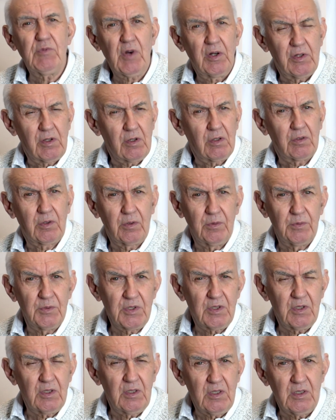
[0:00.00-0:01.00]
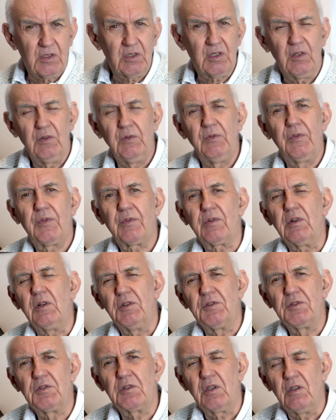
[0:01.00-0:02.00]
radio call sign is Golf 3
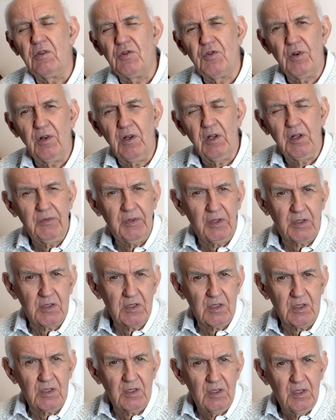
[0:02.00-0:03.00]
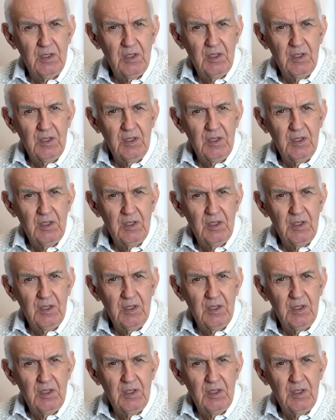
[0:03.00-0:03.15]
Oscar Juliet Victor.